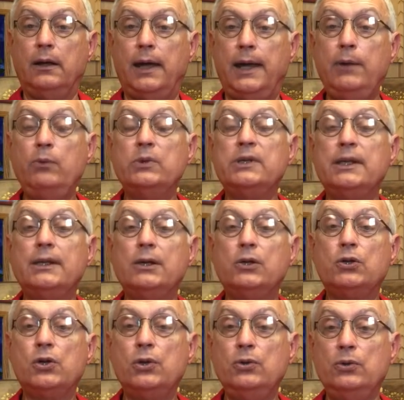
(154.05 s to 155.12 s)
He was in the
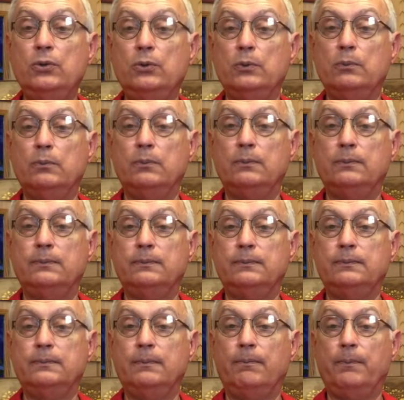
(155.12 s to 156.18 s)
tomb.
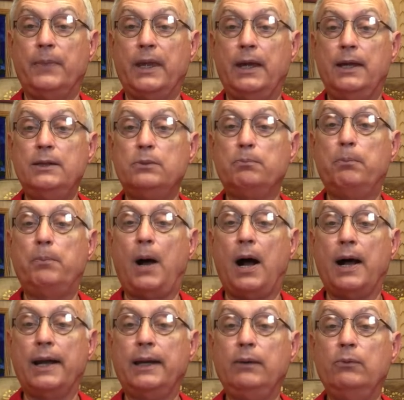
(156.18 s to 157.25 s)
His
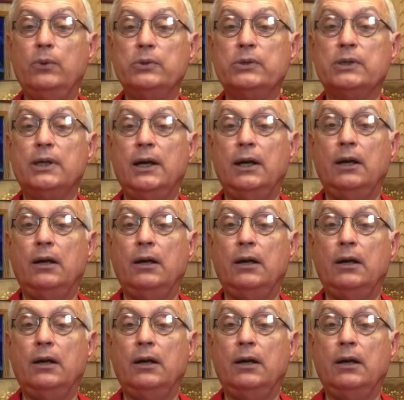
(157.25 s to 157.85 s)
body was